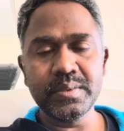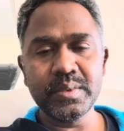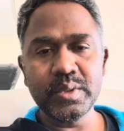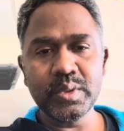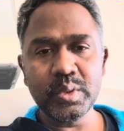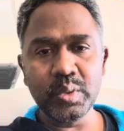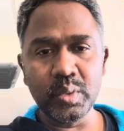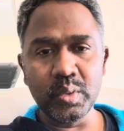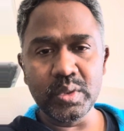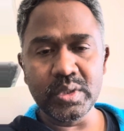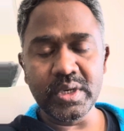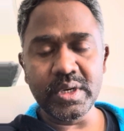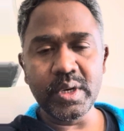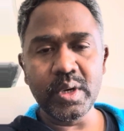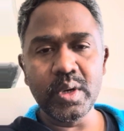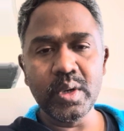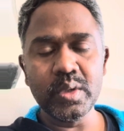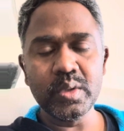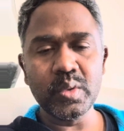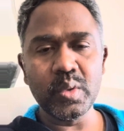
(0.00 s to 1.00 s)
tool, the
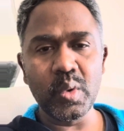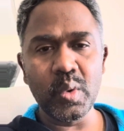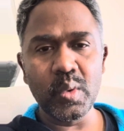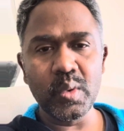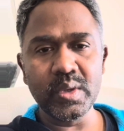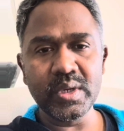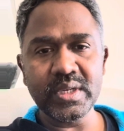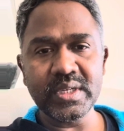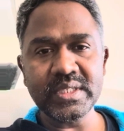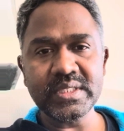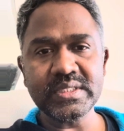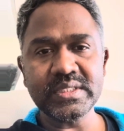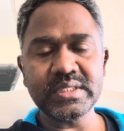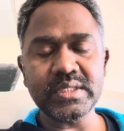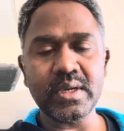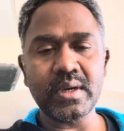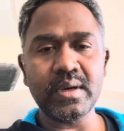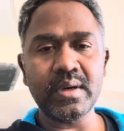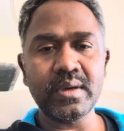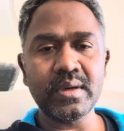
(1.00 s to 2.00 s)
Neoload code is
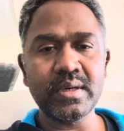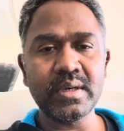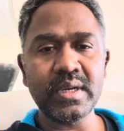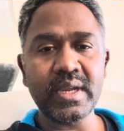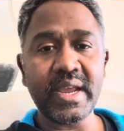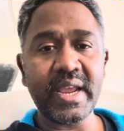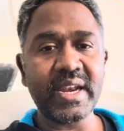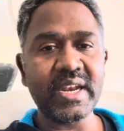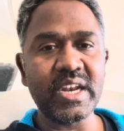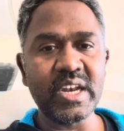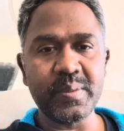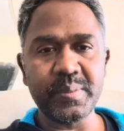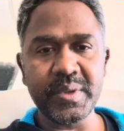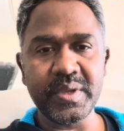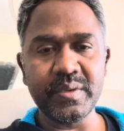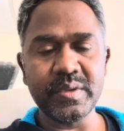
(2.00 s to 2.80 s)
on NLP,